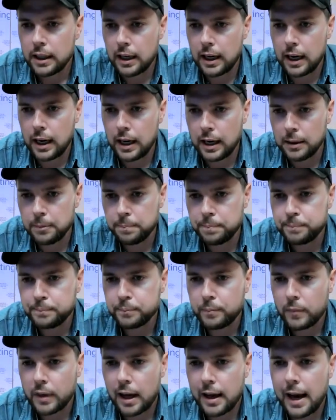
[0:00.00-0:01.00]
uh,
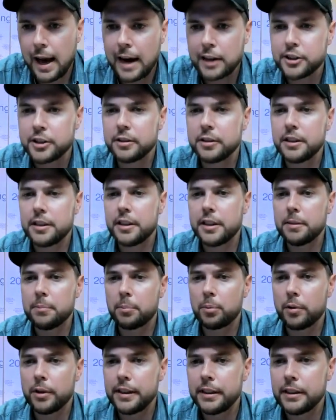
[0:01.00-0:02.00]
actually can
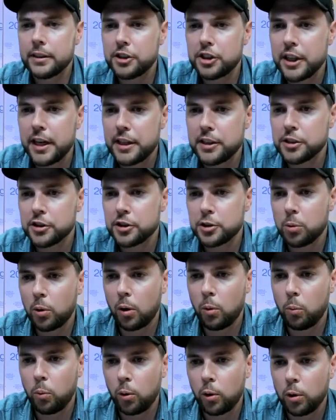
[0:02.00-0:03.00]
bring changes to our
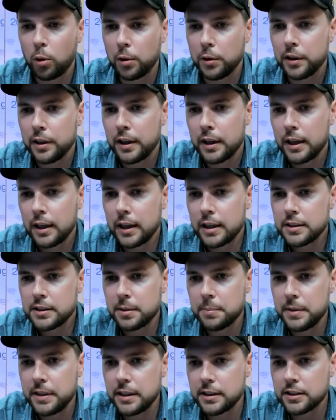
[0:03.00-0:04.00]
world? To
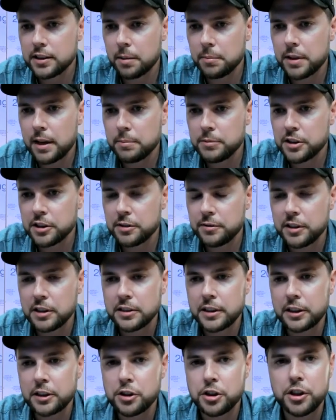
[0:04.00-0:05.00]
me, it sometimes just feels
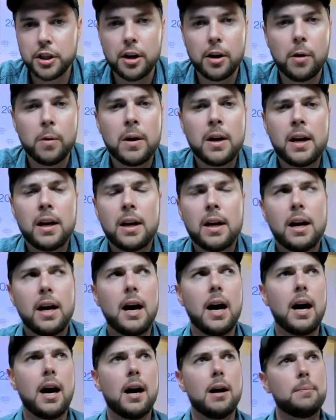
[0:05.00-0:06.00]
like a show.
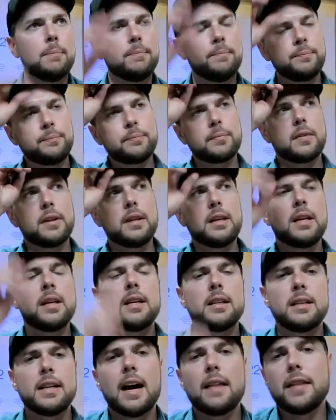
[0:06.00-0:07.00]
Um,
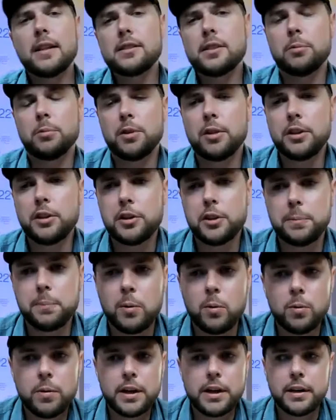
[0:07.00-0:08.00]
yeah, that's a really good
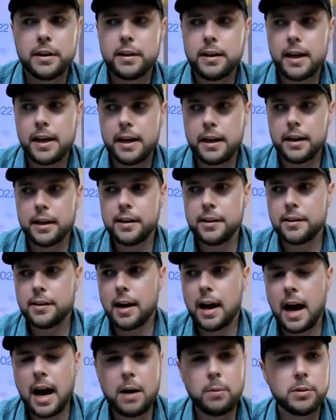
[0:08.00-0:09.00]
point. And
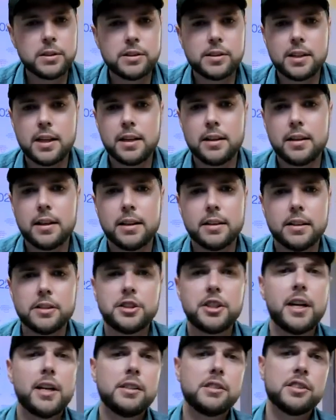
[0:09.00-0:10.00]
I would say that the
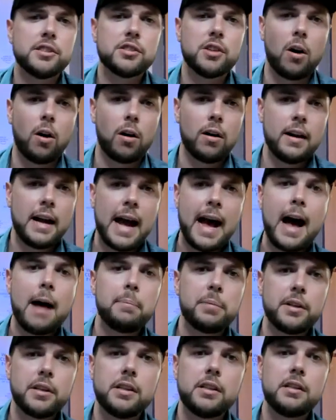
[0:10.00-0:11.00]
changes aren't
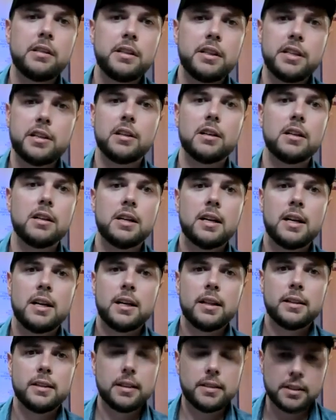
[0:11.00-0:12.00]
happening
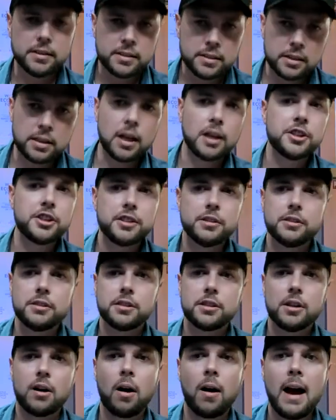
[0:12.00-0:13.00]
here the
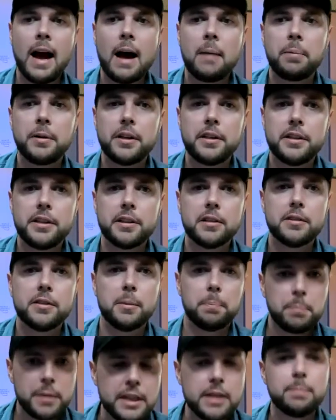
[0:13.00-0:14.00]
discussions are happening
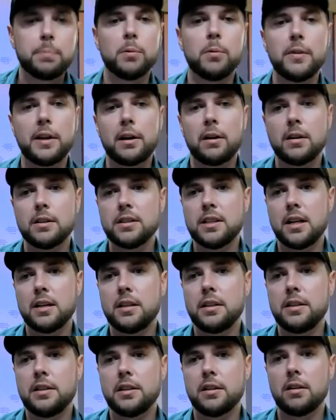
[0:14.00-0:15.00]
here. The people that are
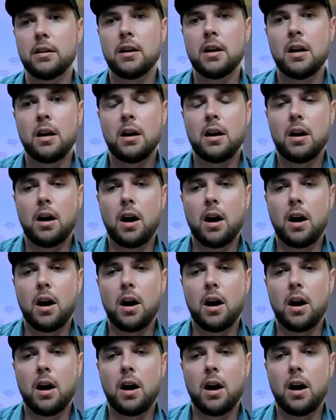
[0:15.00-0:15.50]
attending here